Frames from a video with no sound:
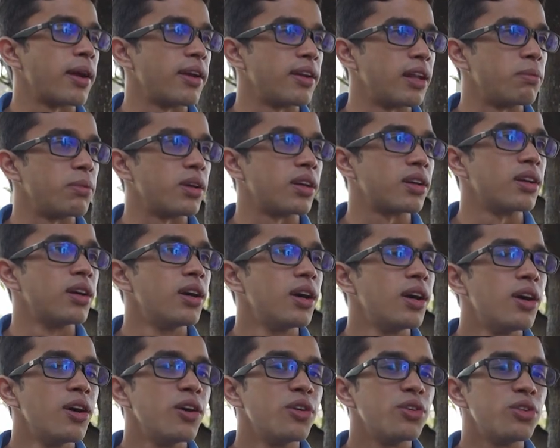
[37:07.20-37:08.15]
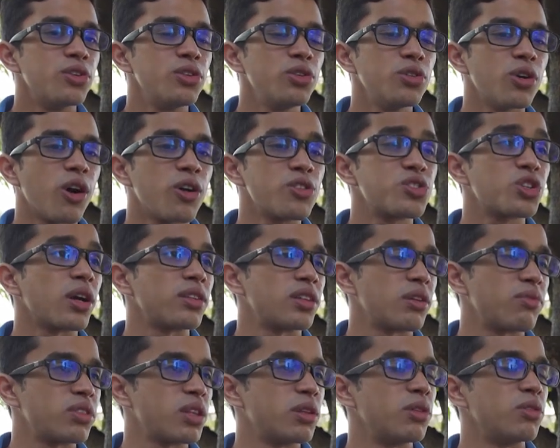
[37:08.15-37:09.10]
the pandemic. We also, I
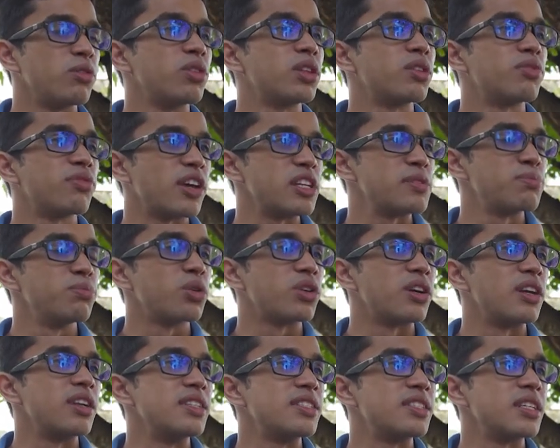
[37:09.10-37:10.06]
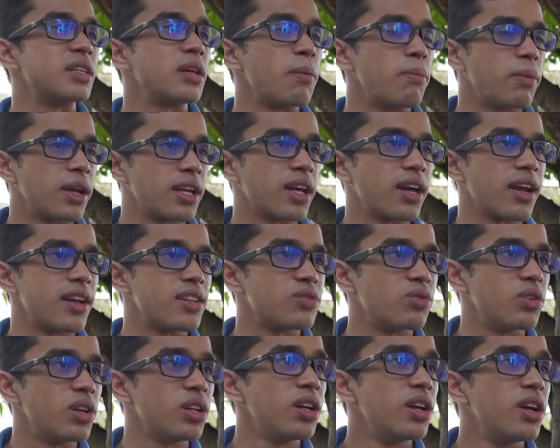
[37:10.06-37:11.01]
think with, the, with, Facebook releasing Meta
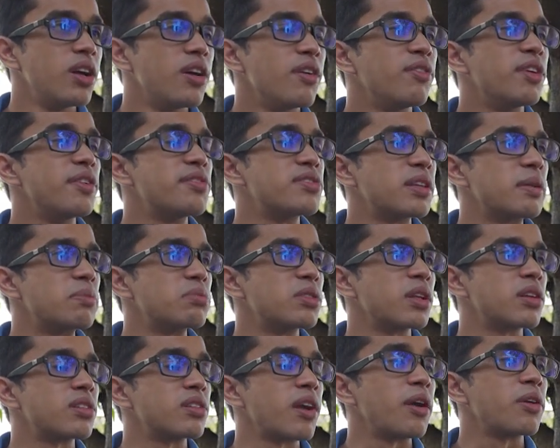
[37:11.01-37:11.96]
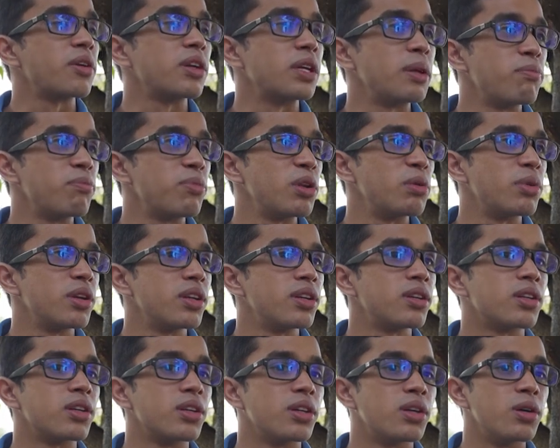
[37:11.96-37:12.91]
as well, we've seen them trying to
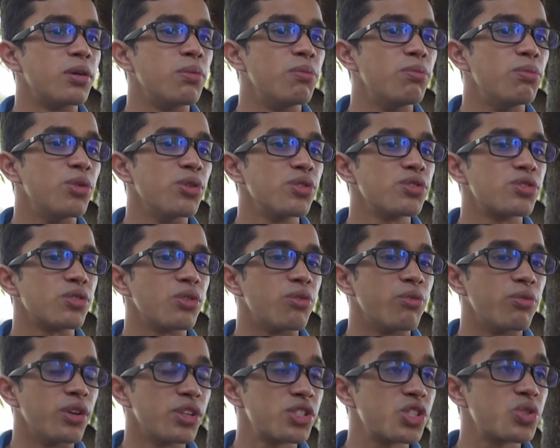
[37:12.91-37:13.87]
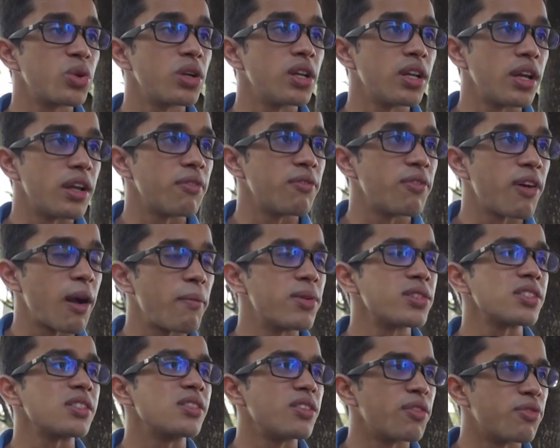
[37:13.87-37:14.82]
implement uh, most virtual
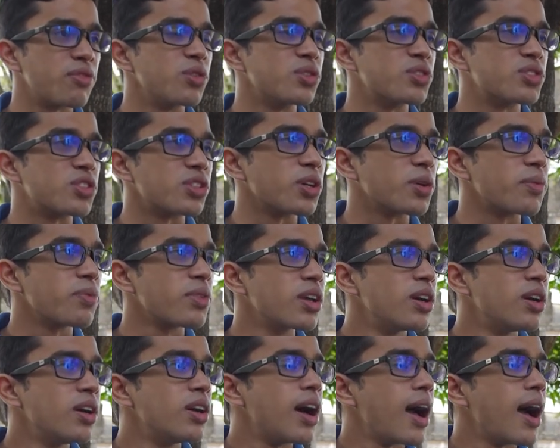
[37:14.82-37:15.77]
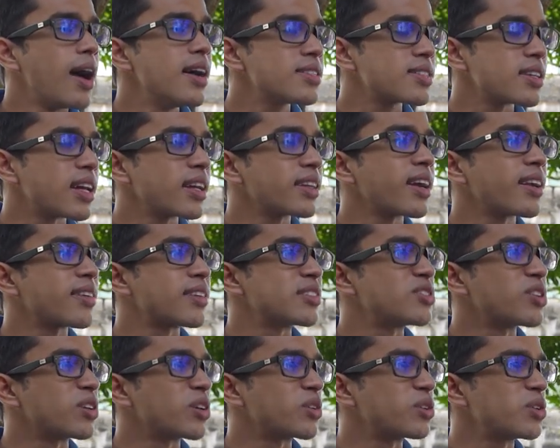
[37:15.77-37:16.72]
environments in the future. As a
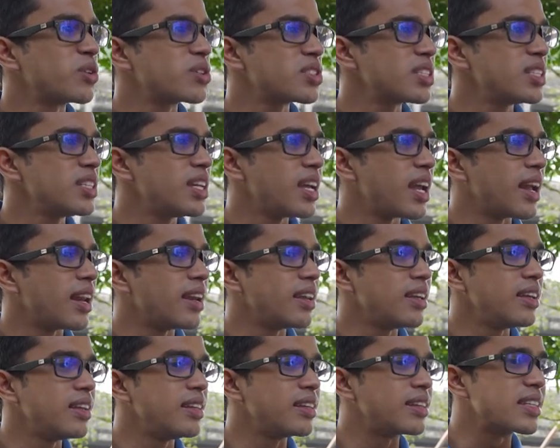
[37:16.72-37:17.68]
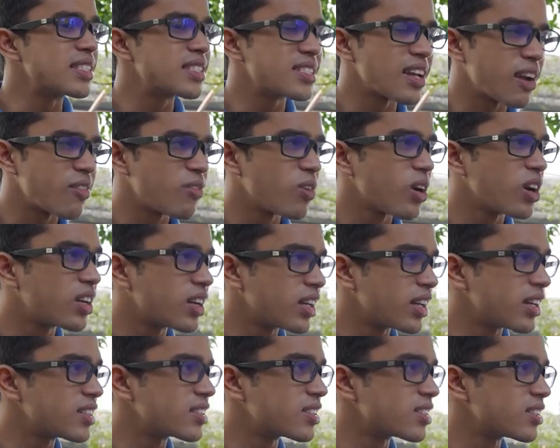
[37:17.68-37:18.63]
psychiatrist, doctor, do you see any
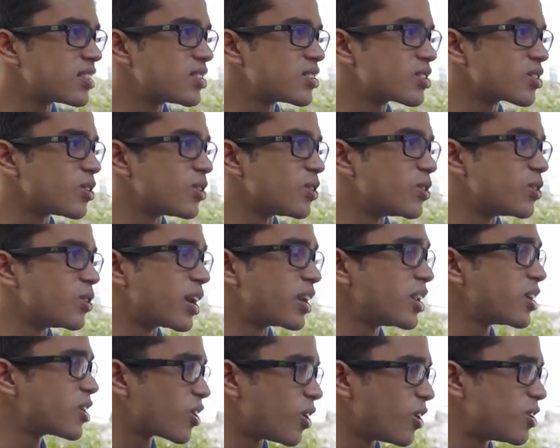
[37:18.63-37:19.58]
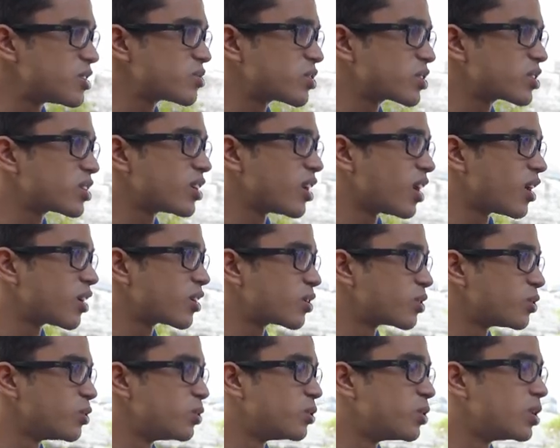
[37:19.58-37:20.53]
disadvantages or any cons with regard
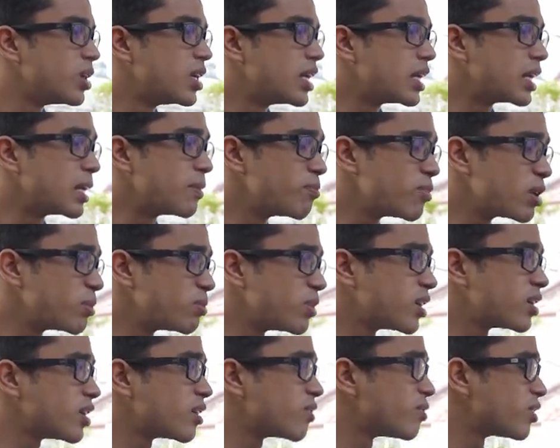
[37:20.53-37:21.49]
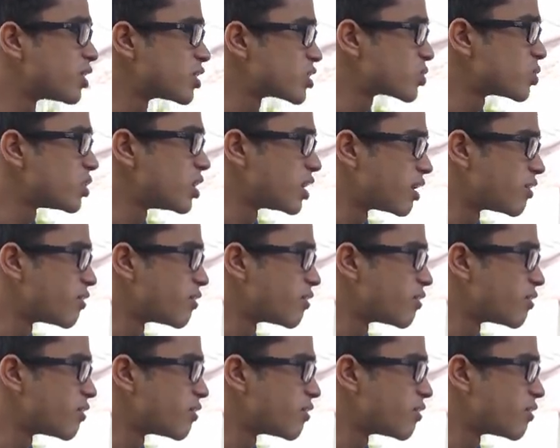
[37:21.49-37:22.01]
to implementing virtual